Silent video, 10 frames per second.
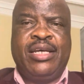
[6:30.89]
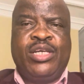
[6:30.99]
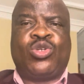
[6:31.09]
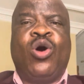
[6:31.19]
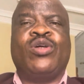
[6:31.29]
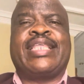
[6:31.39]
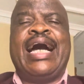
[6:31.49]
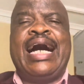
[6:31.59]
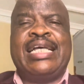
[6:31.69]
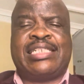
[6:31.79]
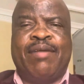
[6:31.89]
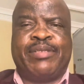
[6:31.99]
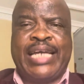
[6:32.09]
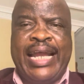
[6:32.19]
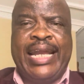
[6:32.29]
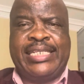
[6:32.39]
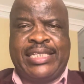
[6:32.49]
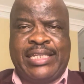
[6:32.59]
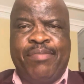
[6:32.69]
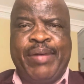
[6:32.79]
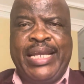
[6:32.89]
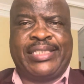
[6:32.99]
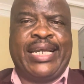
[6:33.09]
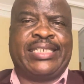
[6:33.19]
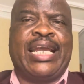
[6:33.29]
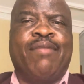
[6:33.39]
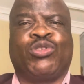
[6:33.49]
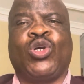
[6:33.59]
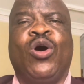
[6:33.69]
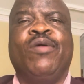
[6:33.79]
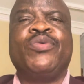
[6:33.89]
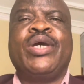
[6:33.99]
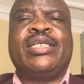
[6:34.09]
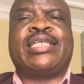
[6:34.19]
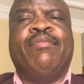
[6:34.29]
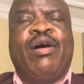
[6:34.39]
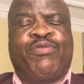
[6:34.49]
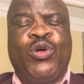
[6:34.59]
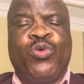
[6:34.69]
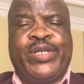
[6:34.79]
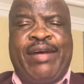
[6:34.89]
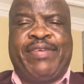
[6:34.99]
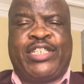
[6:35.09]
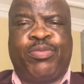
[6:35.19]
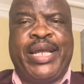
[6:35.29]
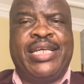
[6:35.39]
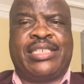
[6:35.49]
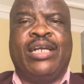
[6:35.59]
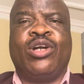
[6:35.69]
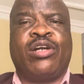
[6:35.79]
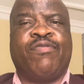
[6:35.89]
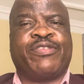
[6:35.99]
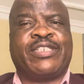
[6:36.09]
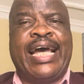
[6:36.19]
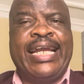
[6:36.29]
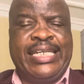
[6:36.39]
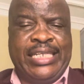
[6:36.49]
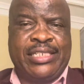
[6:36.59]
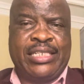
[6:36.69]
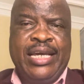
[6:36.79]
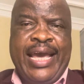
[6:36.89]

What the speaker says: So there are some challenges in ministries, and I'm sure some of you would have experienced a lot of challenges,